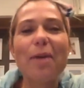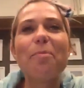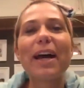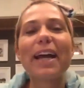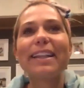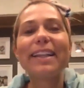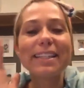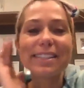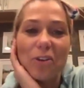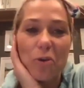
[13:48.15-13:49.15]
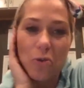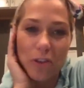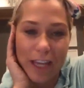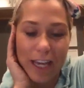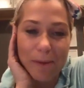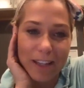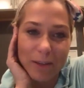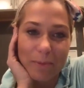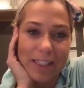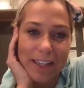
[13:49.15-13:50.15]
But that's the cool thing about the
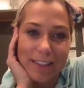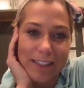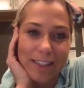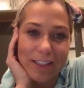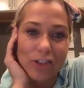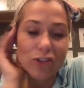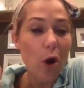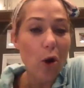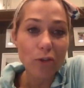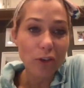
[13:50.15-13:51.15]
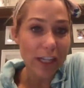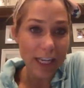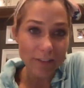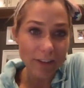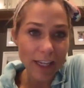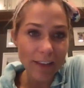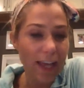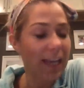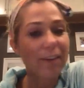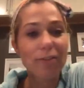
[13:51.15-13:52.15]
business, is it's so forgiving.
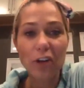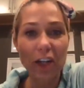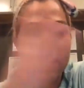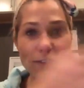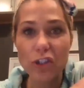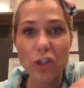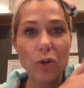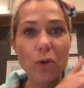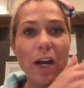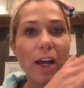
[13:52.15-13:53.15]
Like, it forgives you.